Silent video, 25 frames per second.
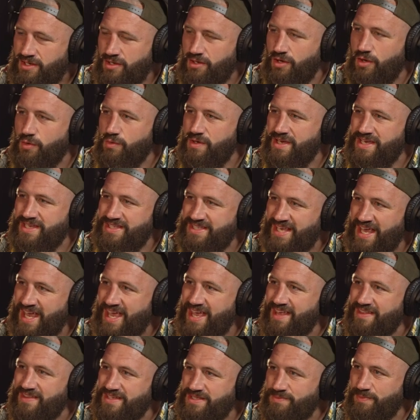No, no, it's
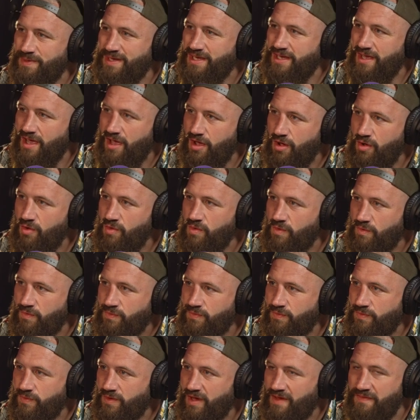hair that's been cut
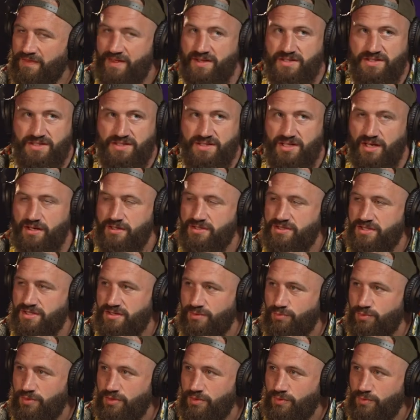off and then stuck to
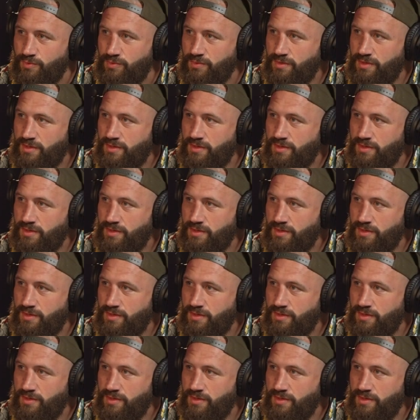the wall.